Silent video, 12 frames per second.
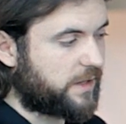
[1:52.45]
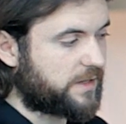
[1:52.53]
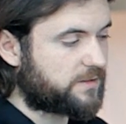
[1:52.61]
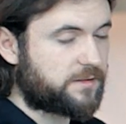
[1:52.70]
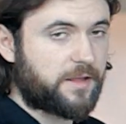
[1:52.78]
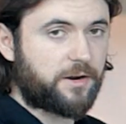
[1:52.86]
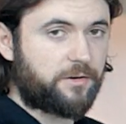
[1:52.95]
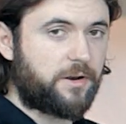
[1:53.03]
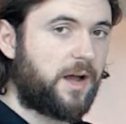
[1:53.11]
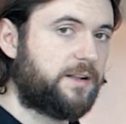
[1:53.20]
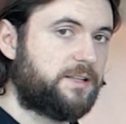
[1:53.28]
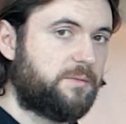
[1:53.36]
lights. They are
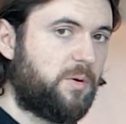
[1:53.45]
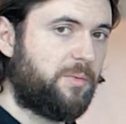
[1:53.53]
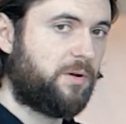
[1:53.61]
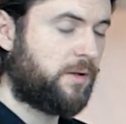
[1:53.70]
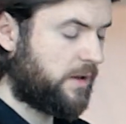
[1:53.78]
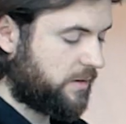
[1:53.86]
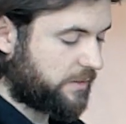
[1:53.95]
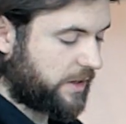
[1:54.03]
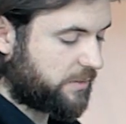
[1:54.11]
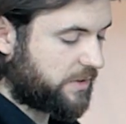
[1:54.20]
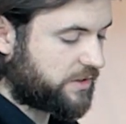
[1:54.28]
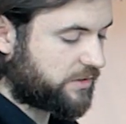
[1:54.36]
not dimmable. They
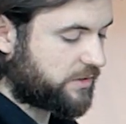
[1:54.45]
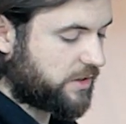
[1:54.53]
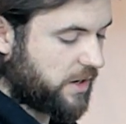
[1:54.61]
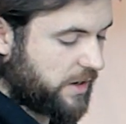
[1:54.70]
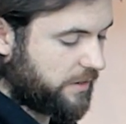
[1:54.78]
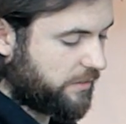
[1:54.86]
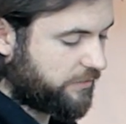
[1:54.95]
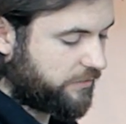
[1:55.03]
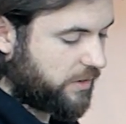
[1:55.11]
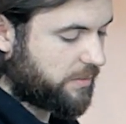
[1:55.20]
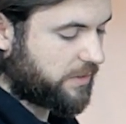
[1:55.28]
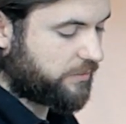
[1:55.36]
can be turned on
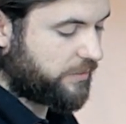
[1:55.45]
from the